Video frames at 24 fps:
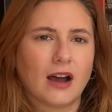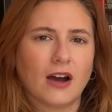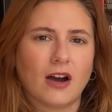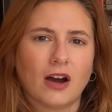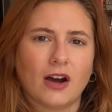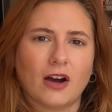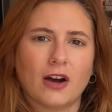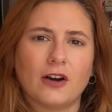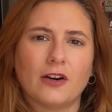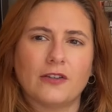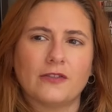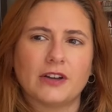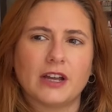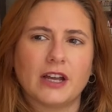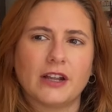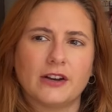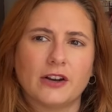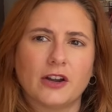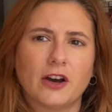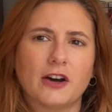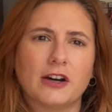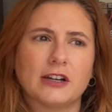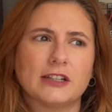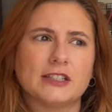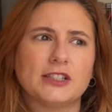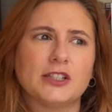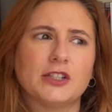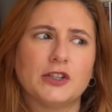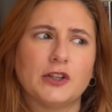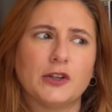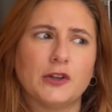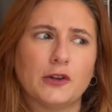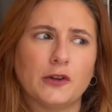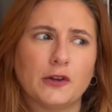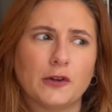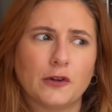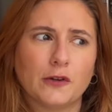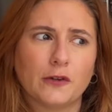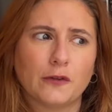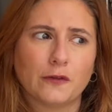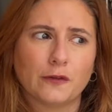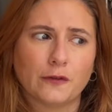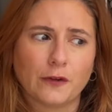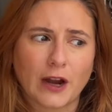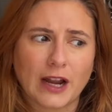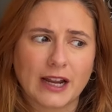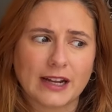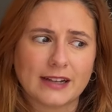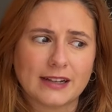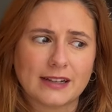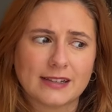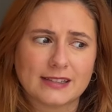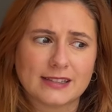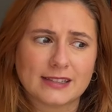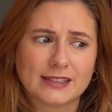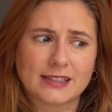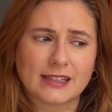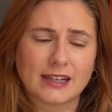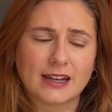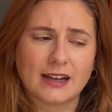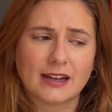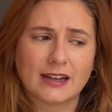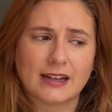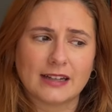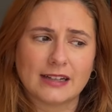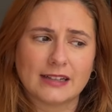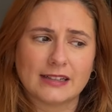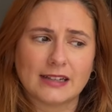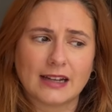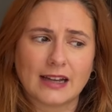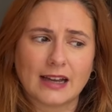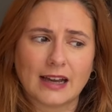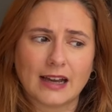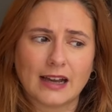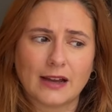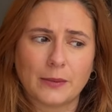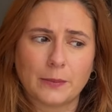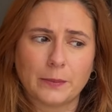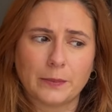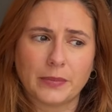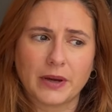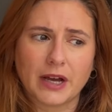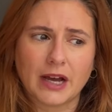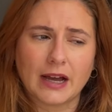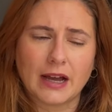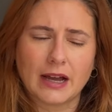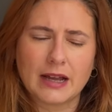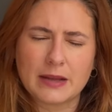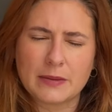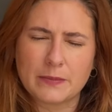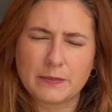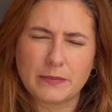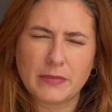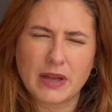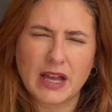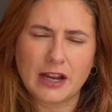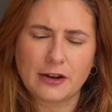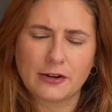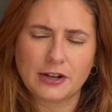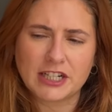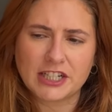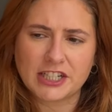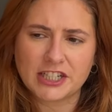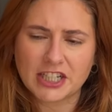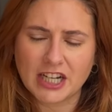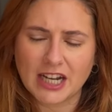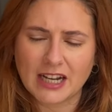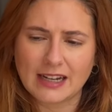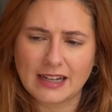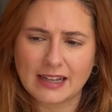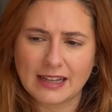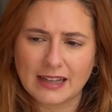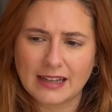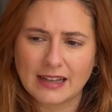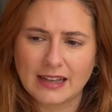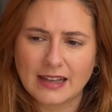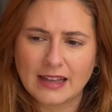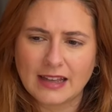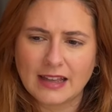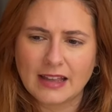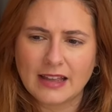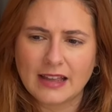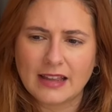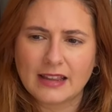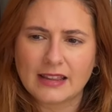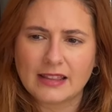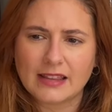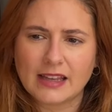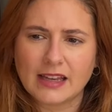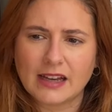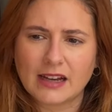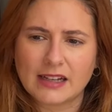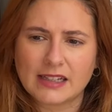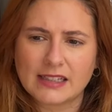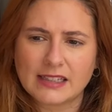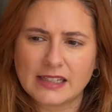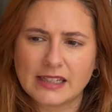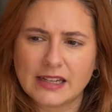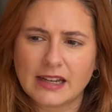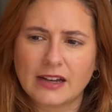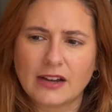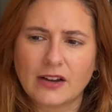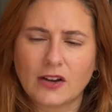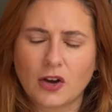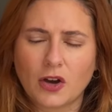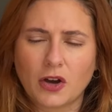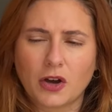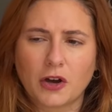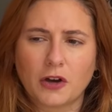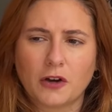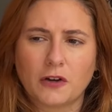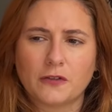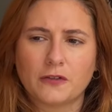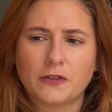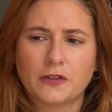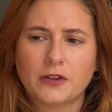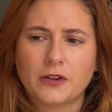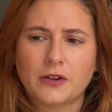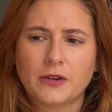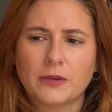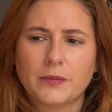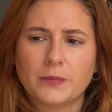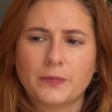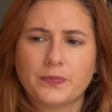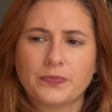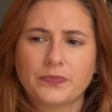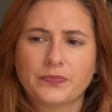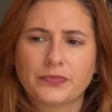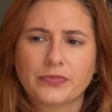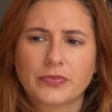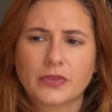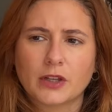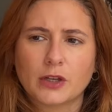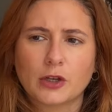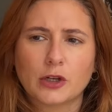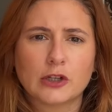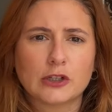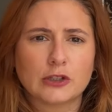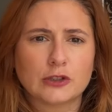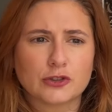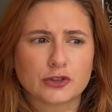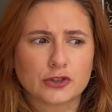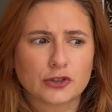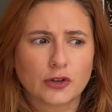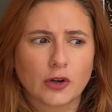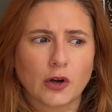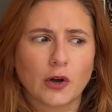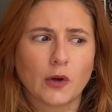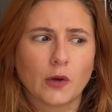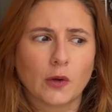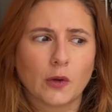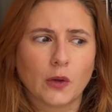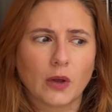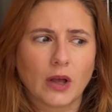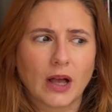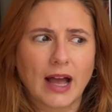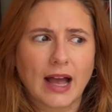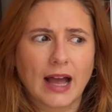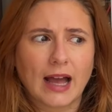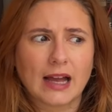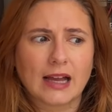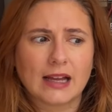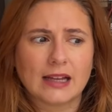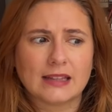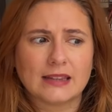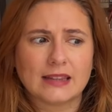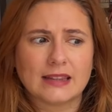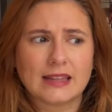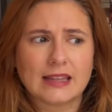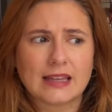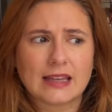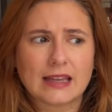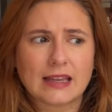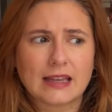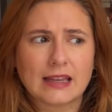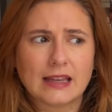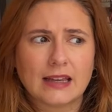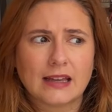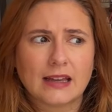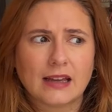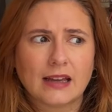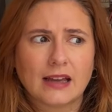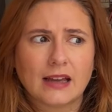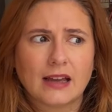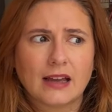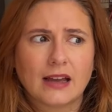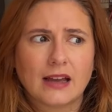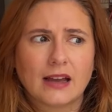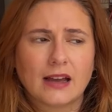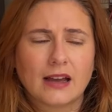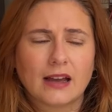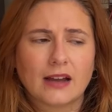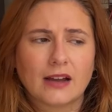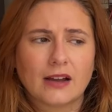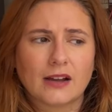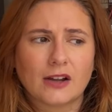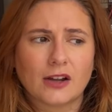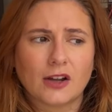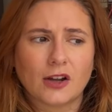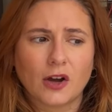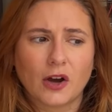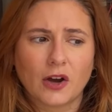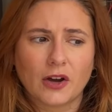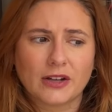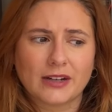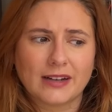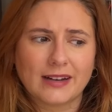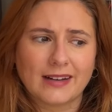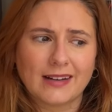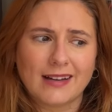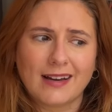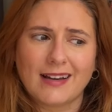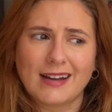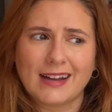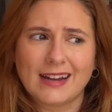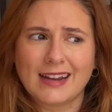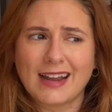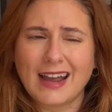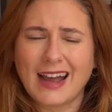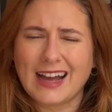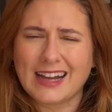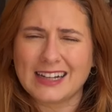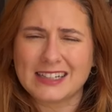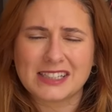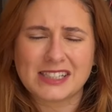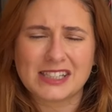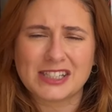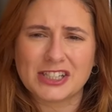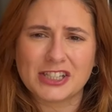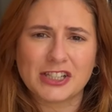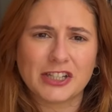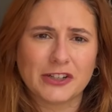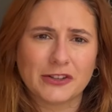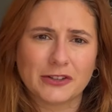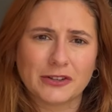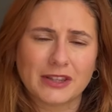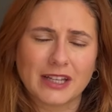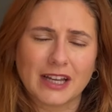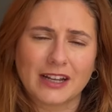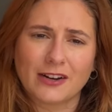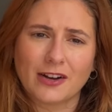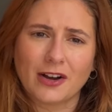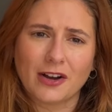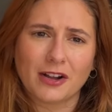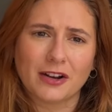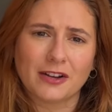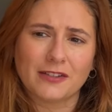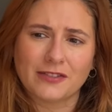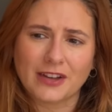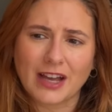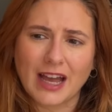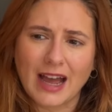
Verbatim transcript: of a nod to Frankenstein by Mary Shelley. The idea of control and the godlike attitude that Oliver